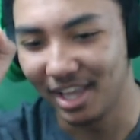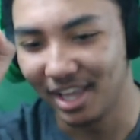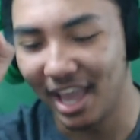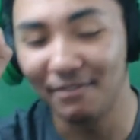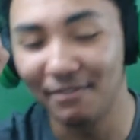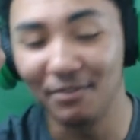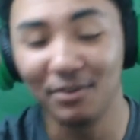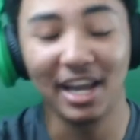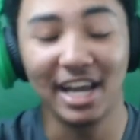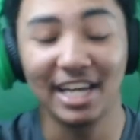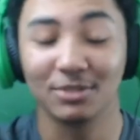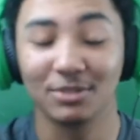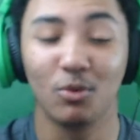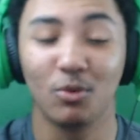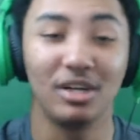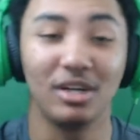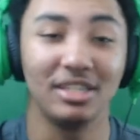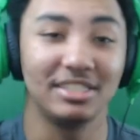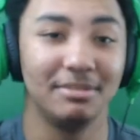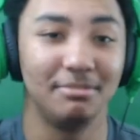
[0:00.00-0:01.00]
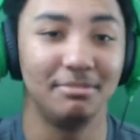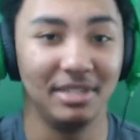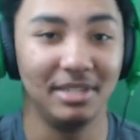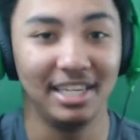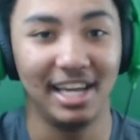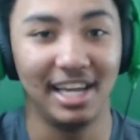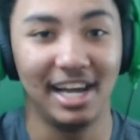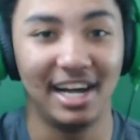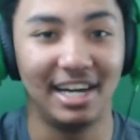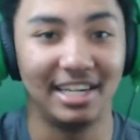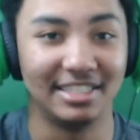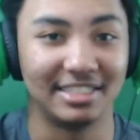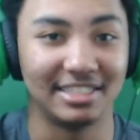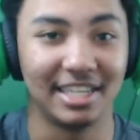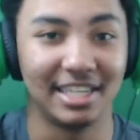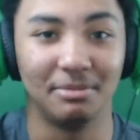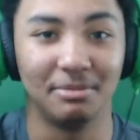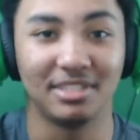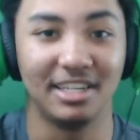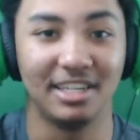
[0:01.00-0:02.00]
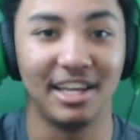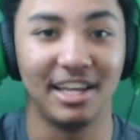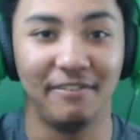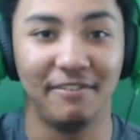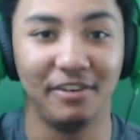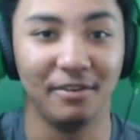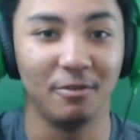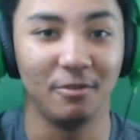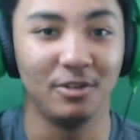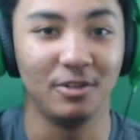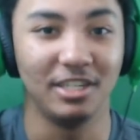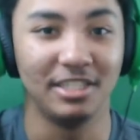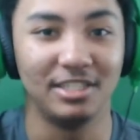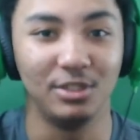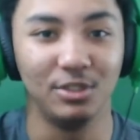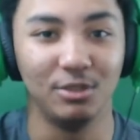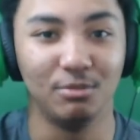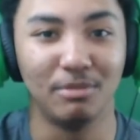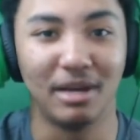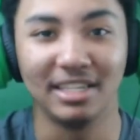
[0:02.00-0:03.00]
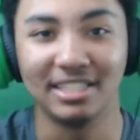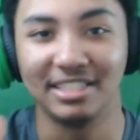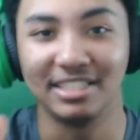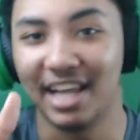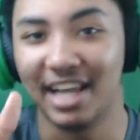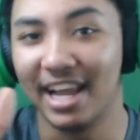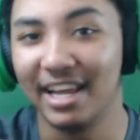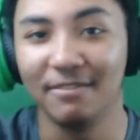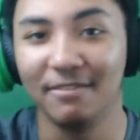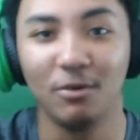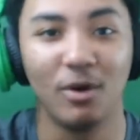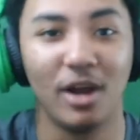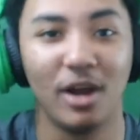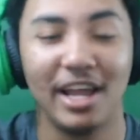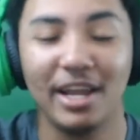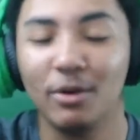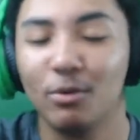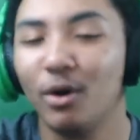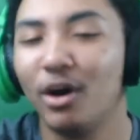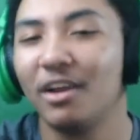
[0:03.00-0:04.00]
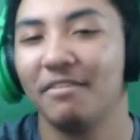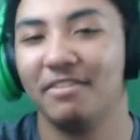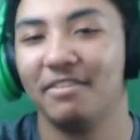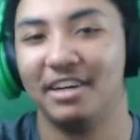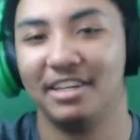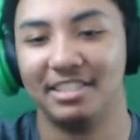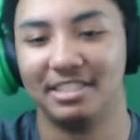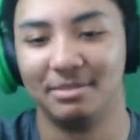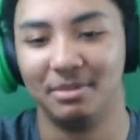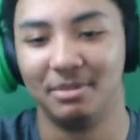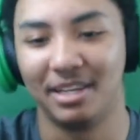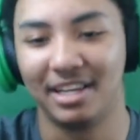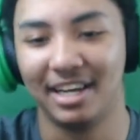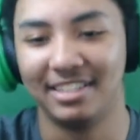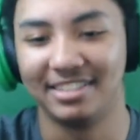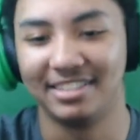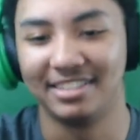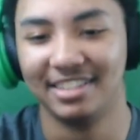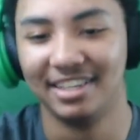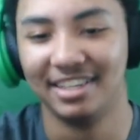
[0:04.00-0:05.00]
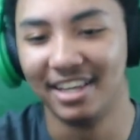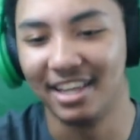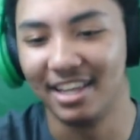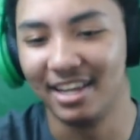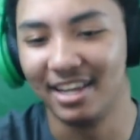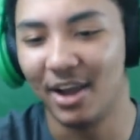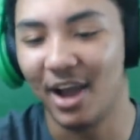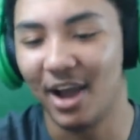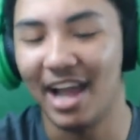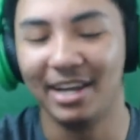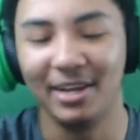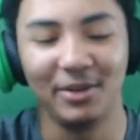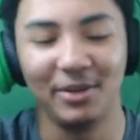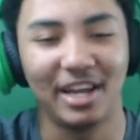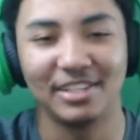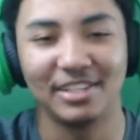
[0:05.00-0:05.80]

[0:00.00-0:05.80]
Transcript: If you guys want to be on Sub Sunday, feel free to message any one of us because I know you